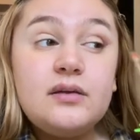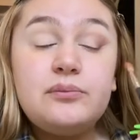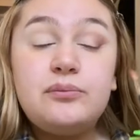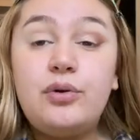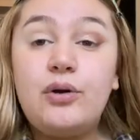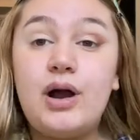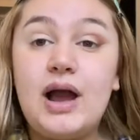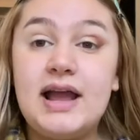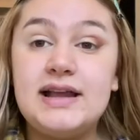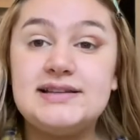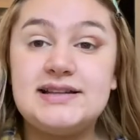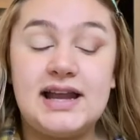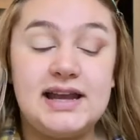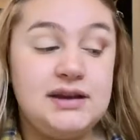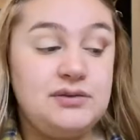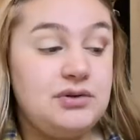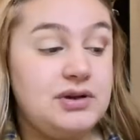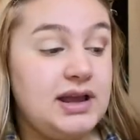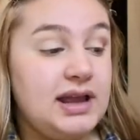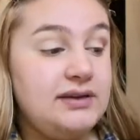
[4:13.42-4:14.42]
But is
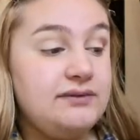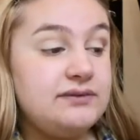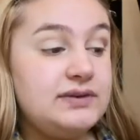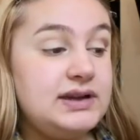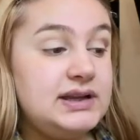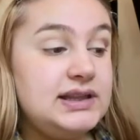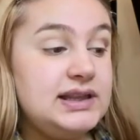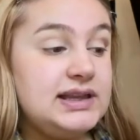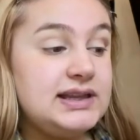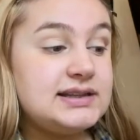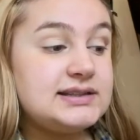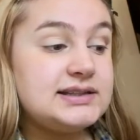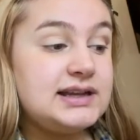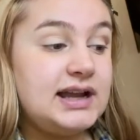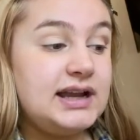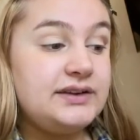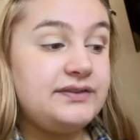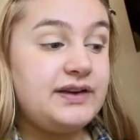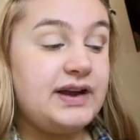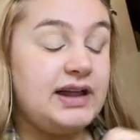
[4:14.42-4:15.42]
anyone getting really
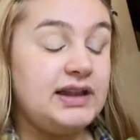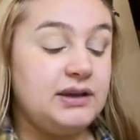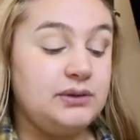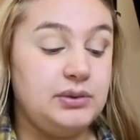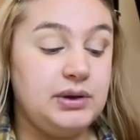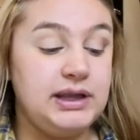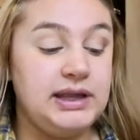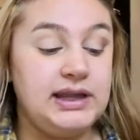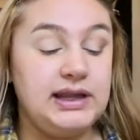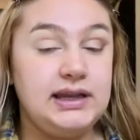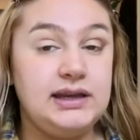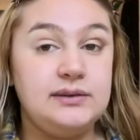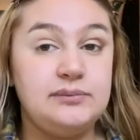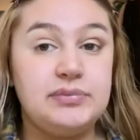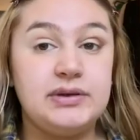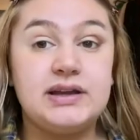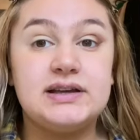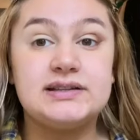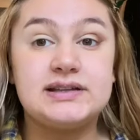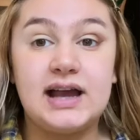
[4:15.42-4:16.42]
excited for Halloween?
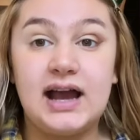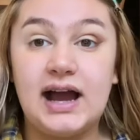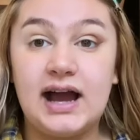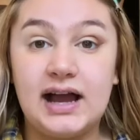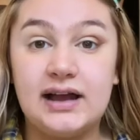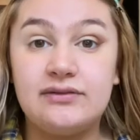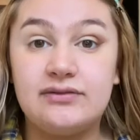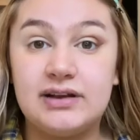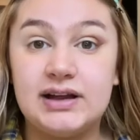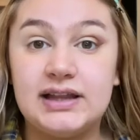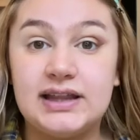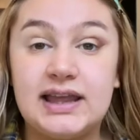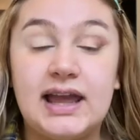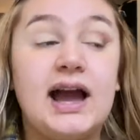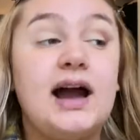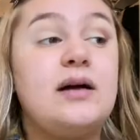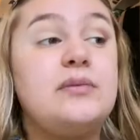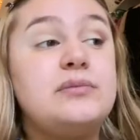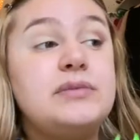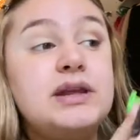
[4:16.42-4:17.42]
Because I really
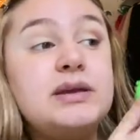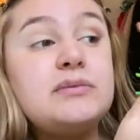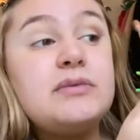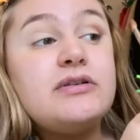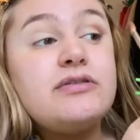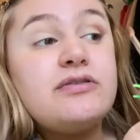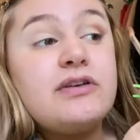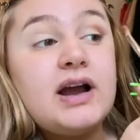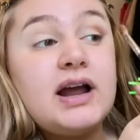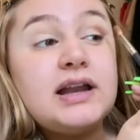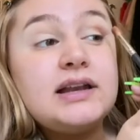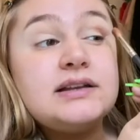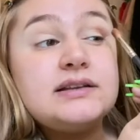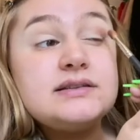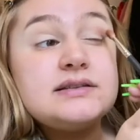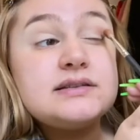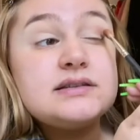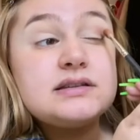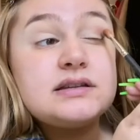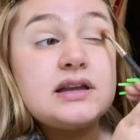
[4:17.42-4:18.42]
am. Me and my
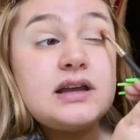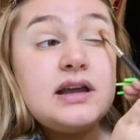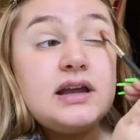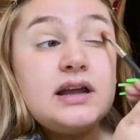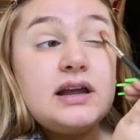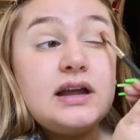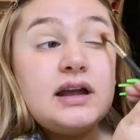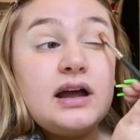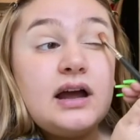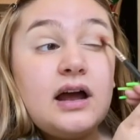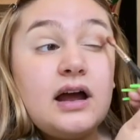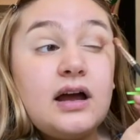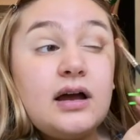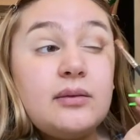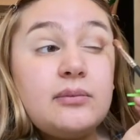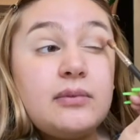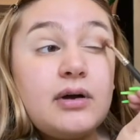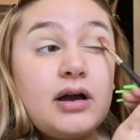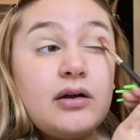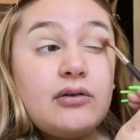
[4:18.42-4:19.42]
friends
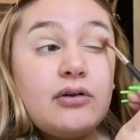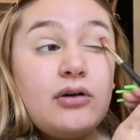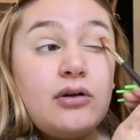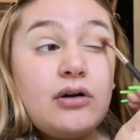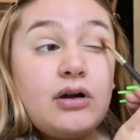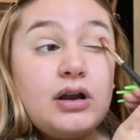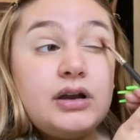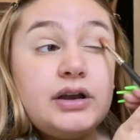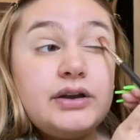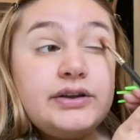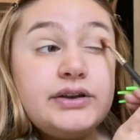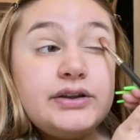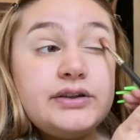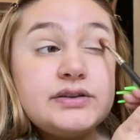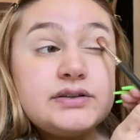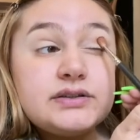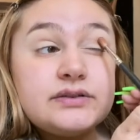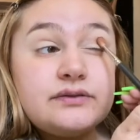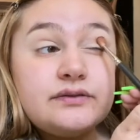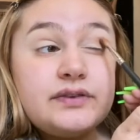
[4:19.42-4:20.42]
um, are all going to do
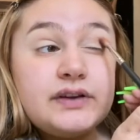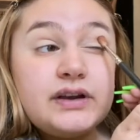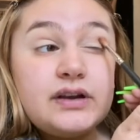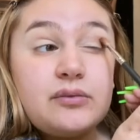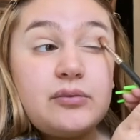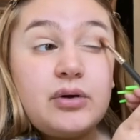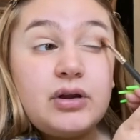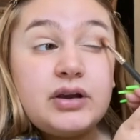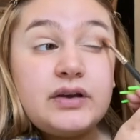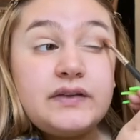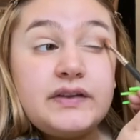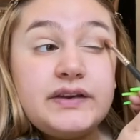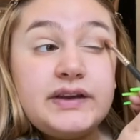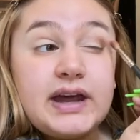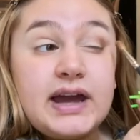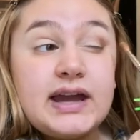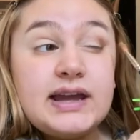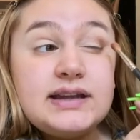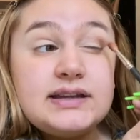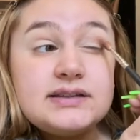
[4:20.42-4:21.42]
something on one of the
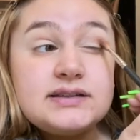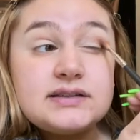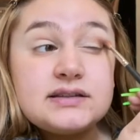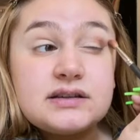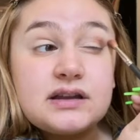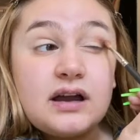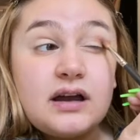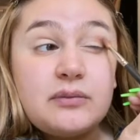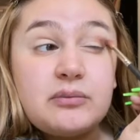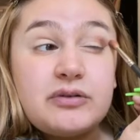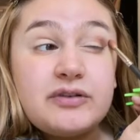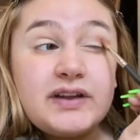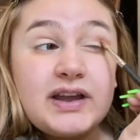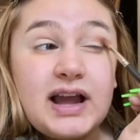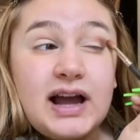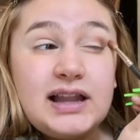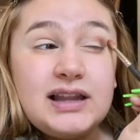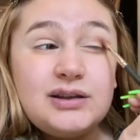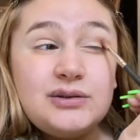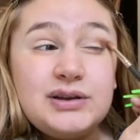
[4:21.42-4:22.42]
days. Um, I think
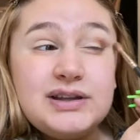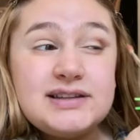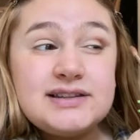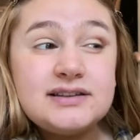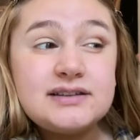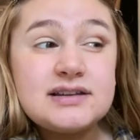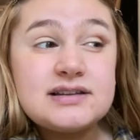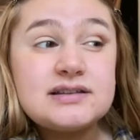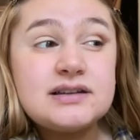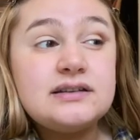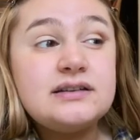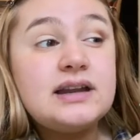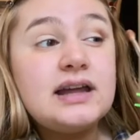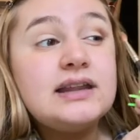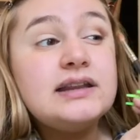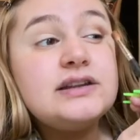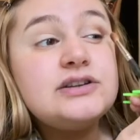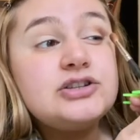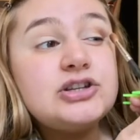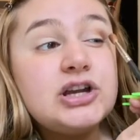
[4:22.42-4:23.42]
Halloween's on a Sunday
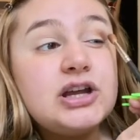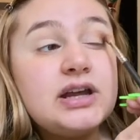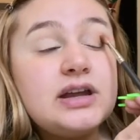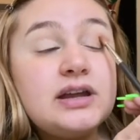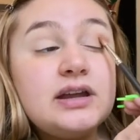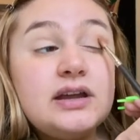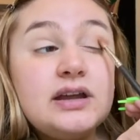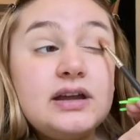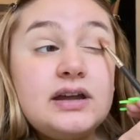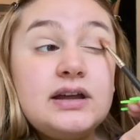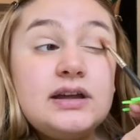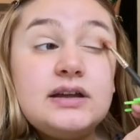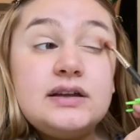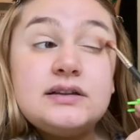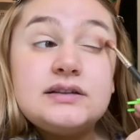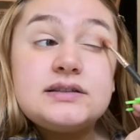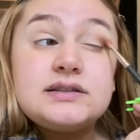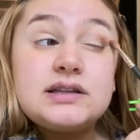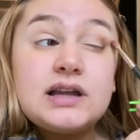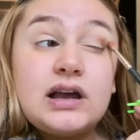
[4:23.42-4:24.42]
this year.
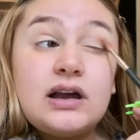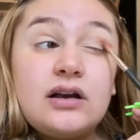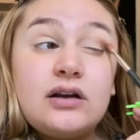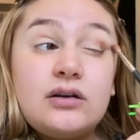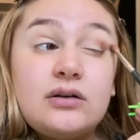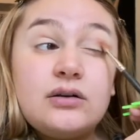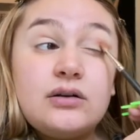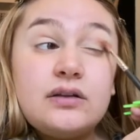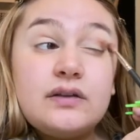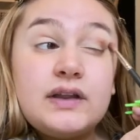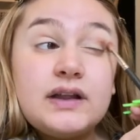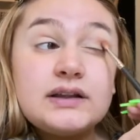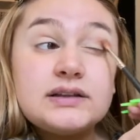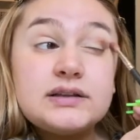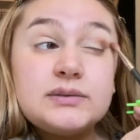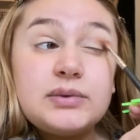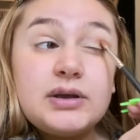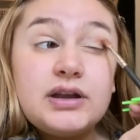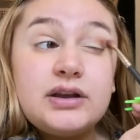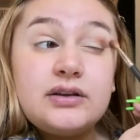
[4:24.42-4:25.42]
So that's a
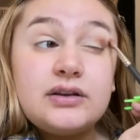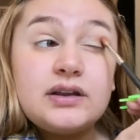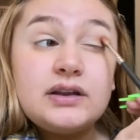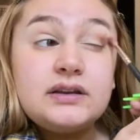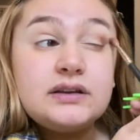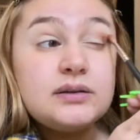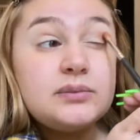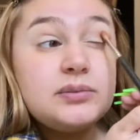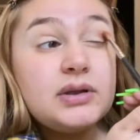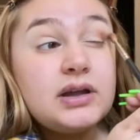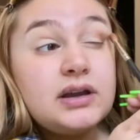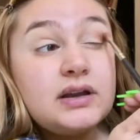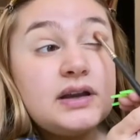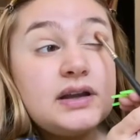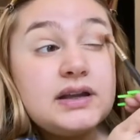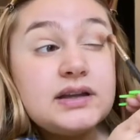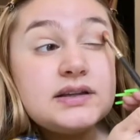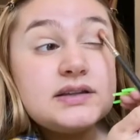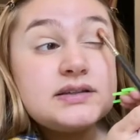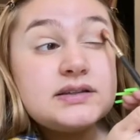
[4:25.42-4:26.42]
bit annoying to be
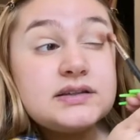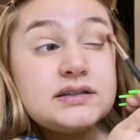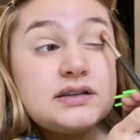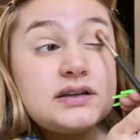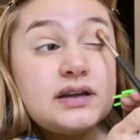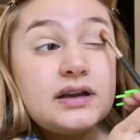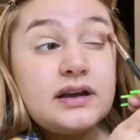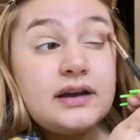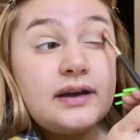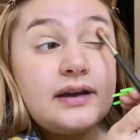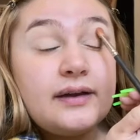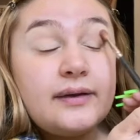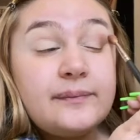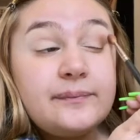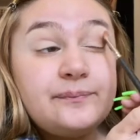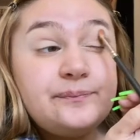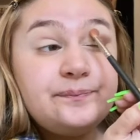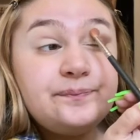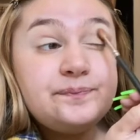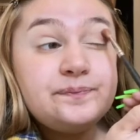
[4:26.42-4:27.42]
honest.
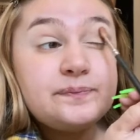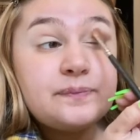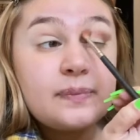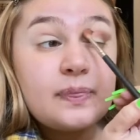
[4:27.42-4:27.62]
Um,